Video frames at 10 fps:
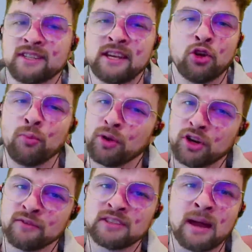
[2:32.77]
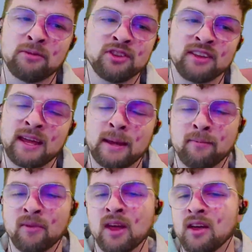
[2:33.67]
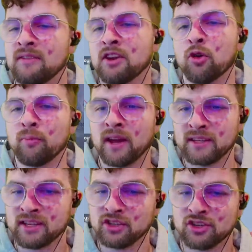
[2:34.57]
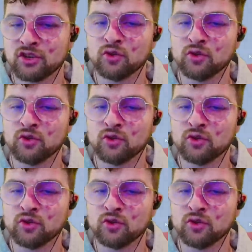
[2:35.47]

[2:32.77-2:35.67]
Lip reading: they don't put enough time into the game. They don't pay attention to